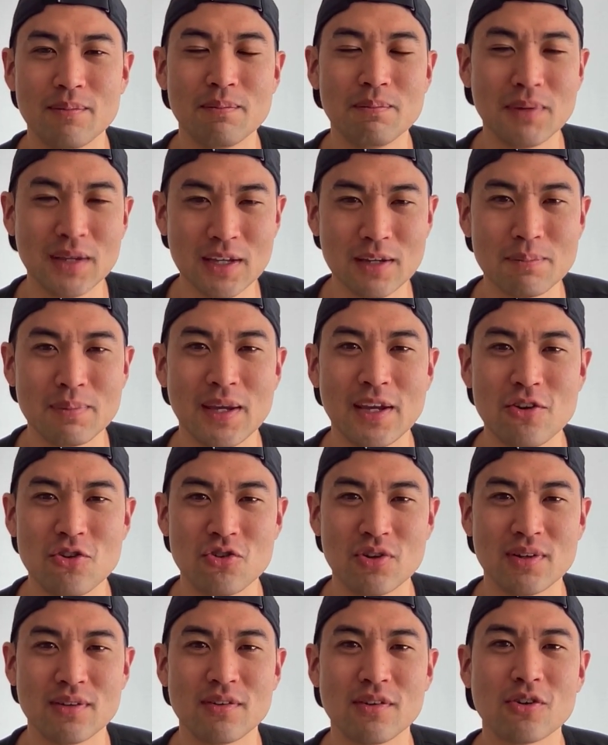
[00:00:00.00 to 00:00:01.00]
Being
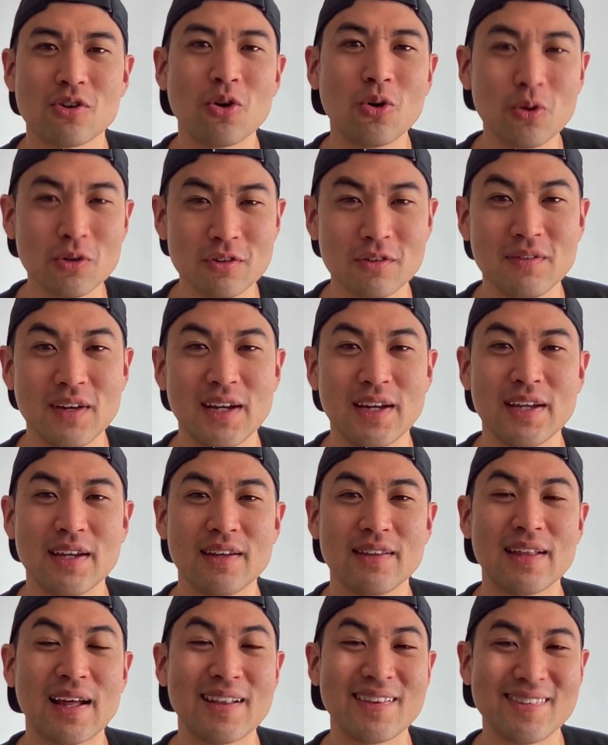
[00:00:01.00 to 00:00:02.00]
patient,
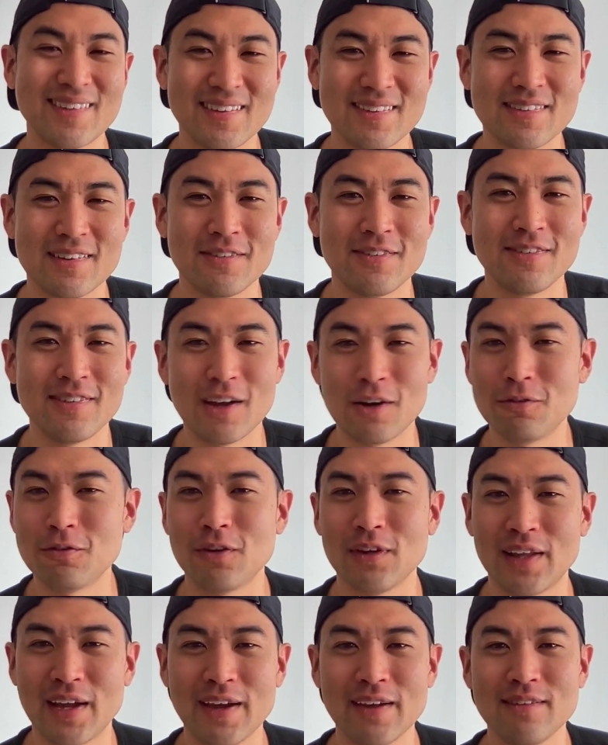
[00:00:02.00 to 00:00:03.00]
cultivating that sense of self
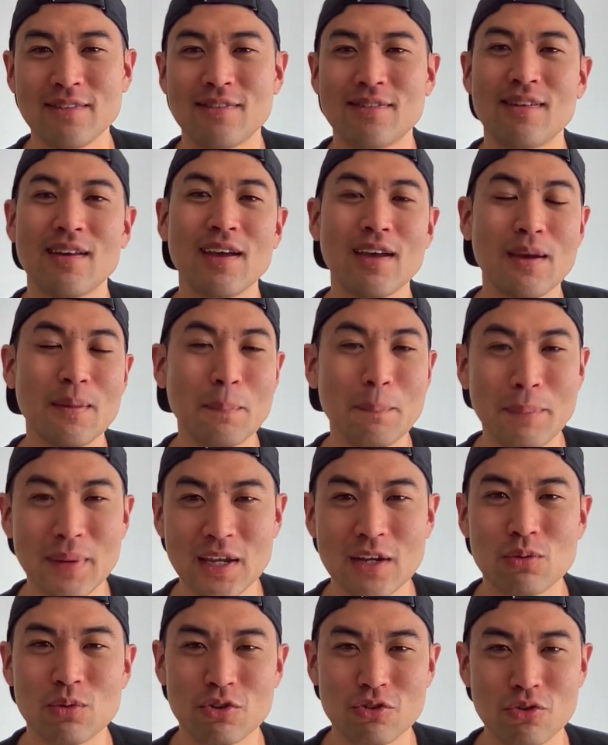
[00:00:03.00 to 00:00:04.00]
reliance,
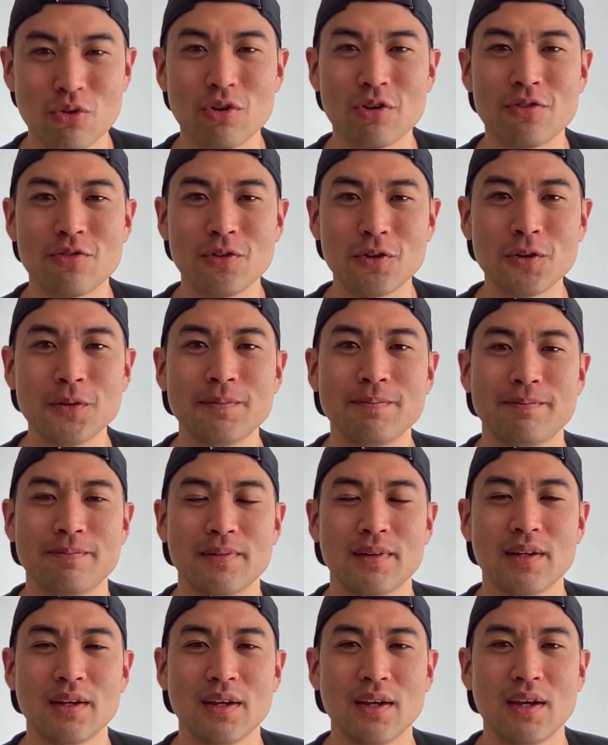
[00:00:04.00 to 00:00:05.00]
being resourceful.
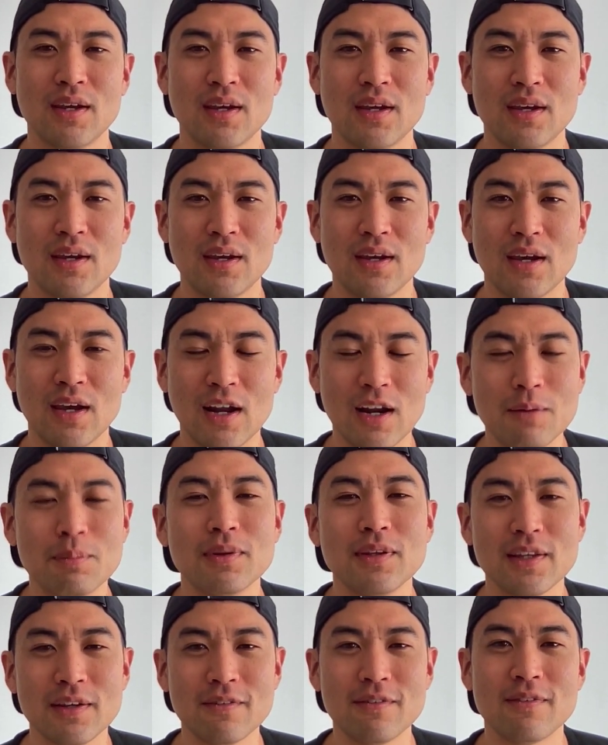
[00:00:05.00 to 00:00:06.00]
And I
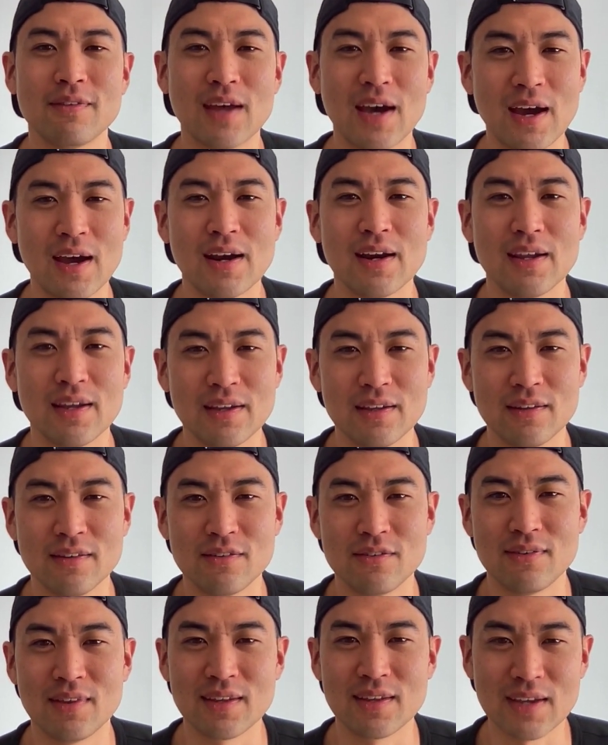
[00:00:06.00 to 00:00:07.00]
believe that
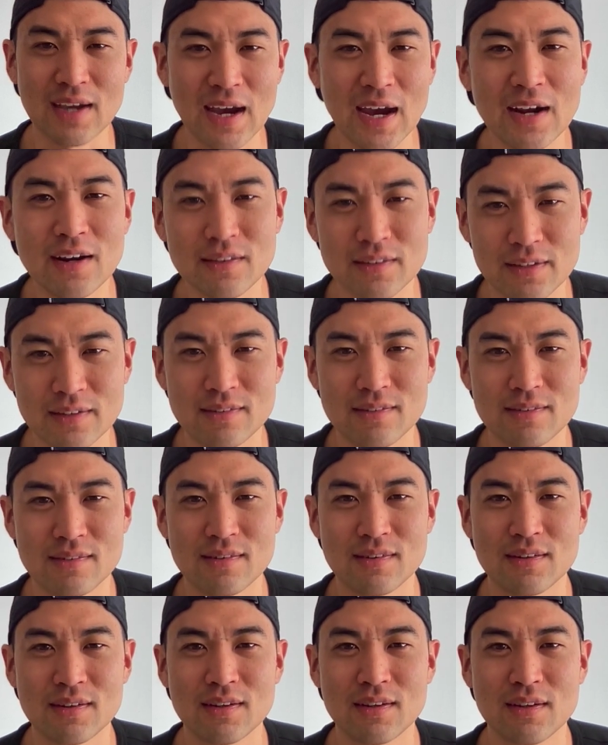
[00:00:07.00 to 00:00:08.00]
is the catalyst
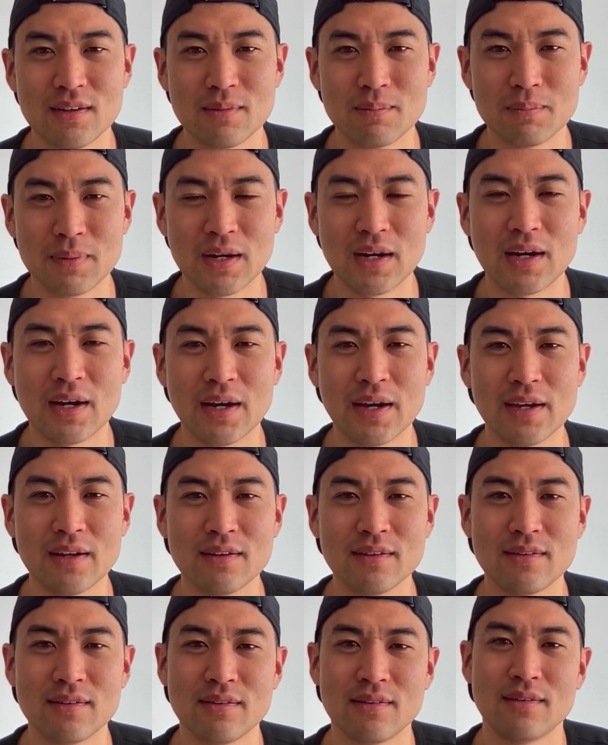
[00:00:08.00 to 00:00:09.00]

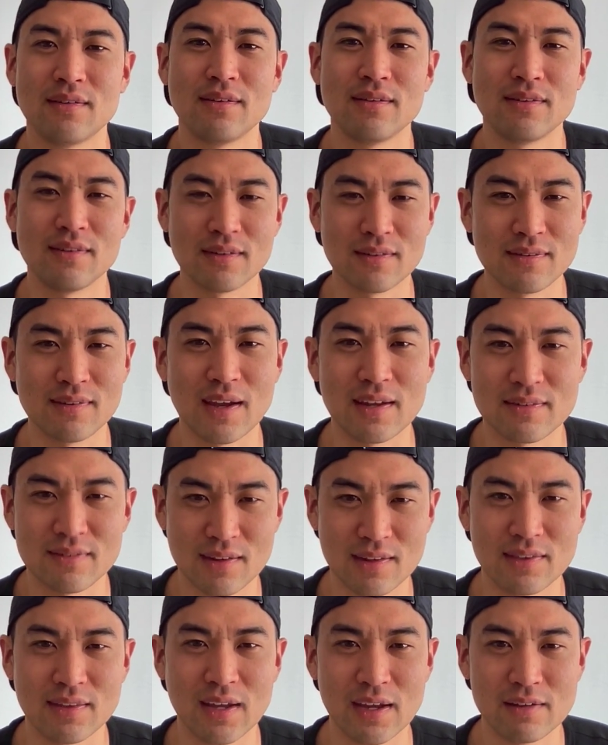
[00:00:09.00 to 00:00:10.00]
behind success
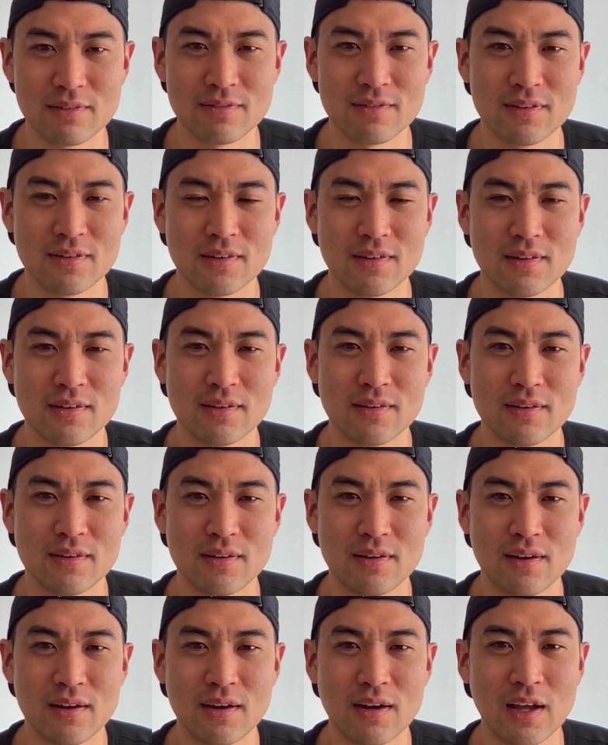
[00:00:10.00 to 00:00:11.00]
in life.
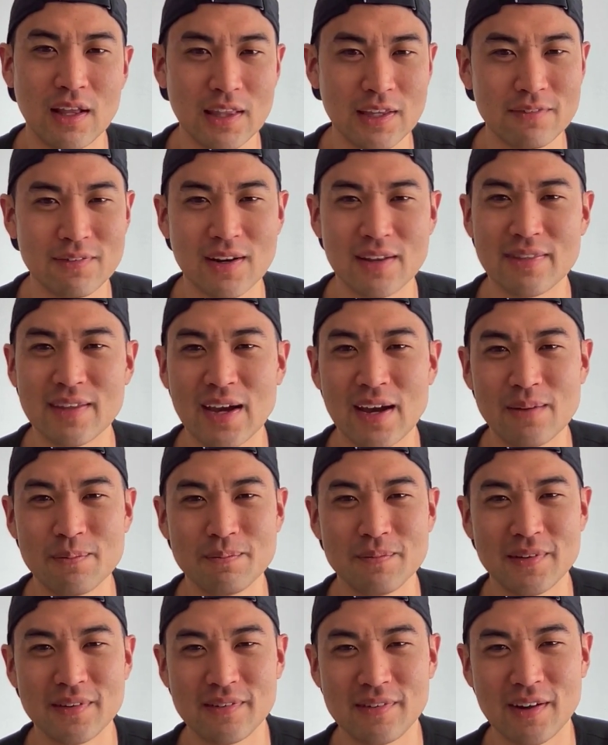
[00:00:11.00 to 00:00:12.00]
I'll leave it at that.
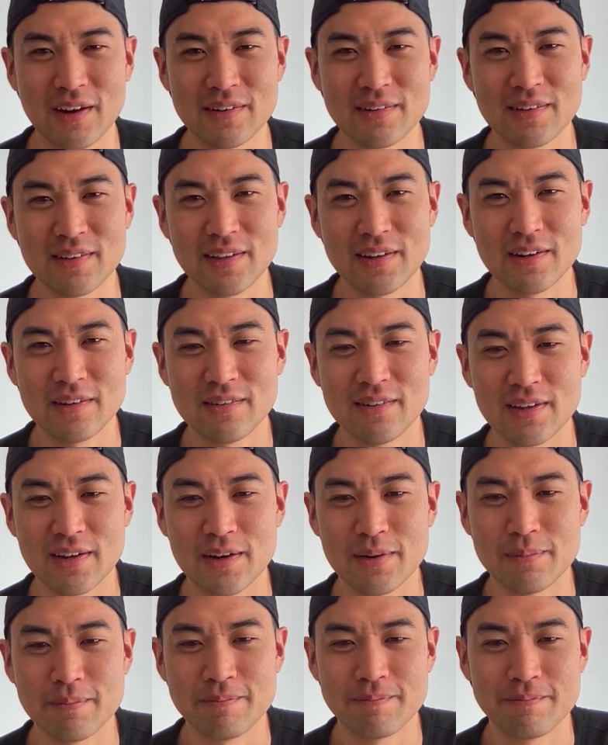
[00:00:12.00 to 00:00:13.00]
Talk to you later. Take
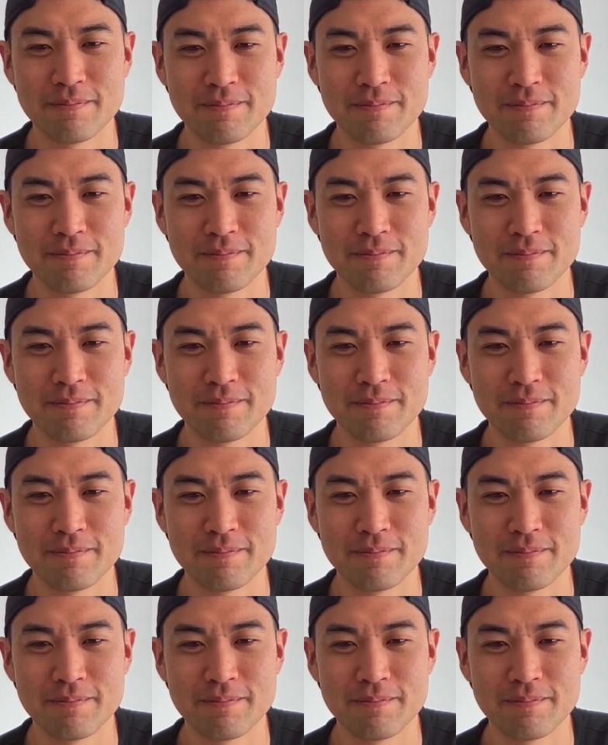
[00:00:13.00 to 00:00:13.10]
care.